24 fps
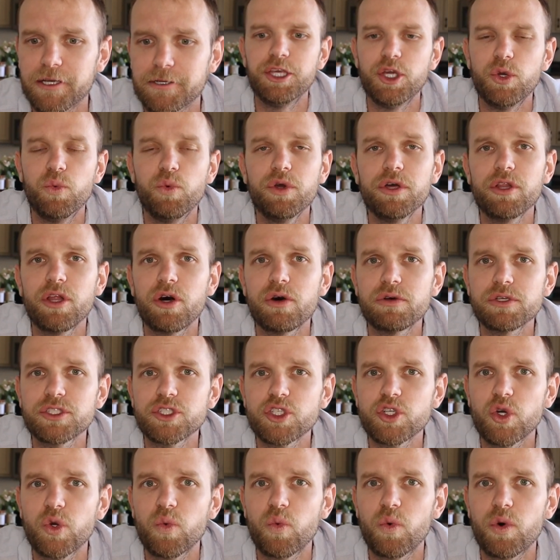You will
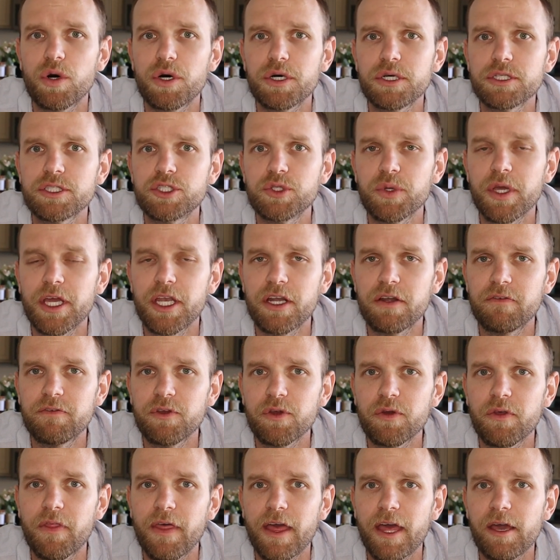also want to
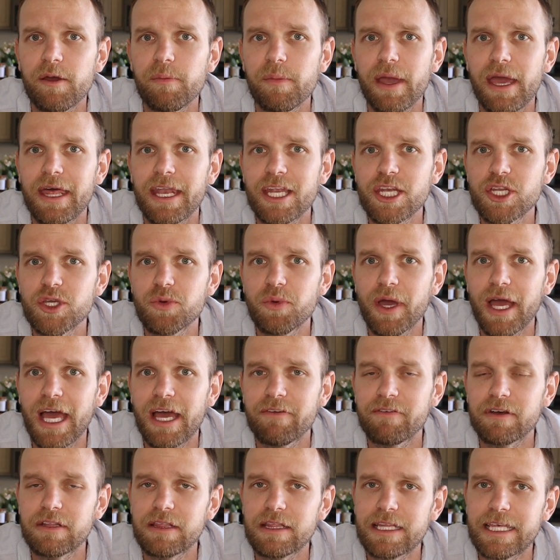interview them, and I do
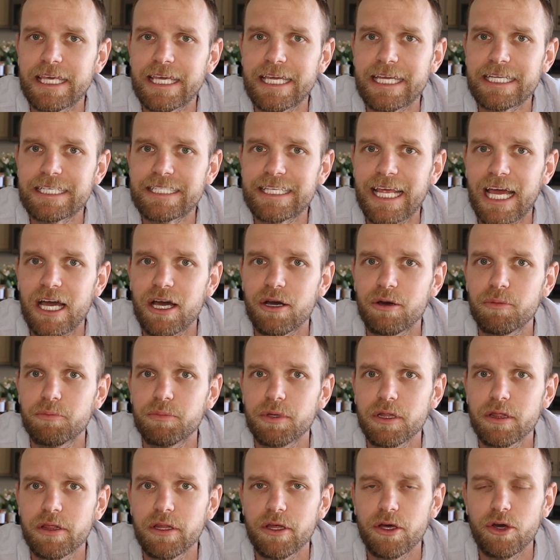have a link down
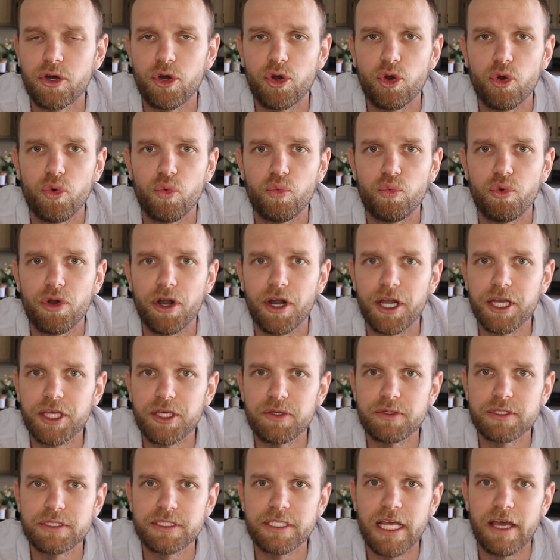below where I
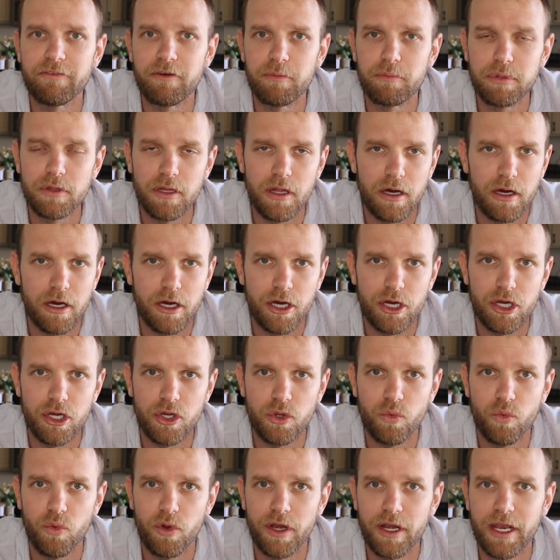used to have a
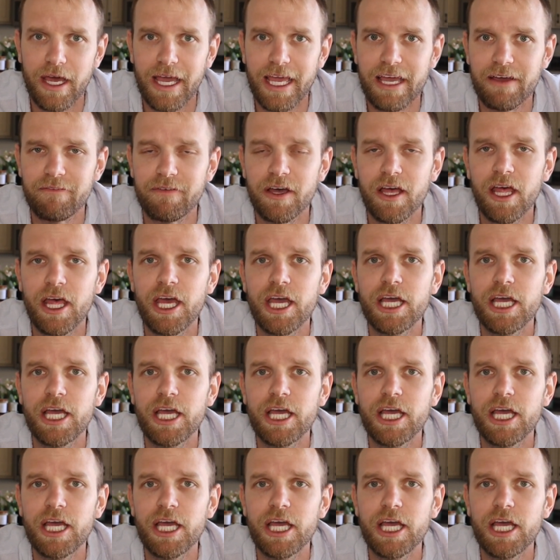blog when I have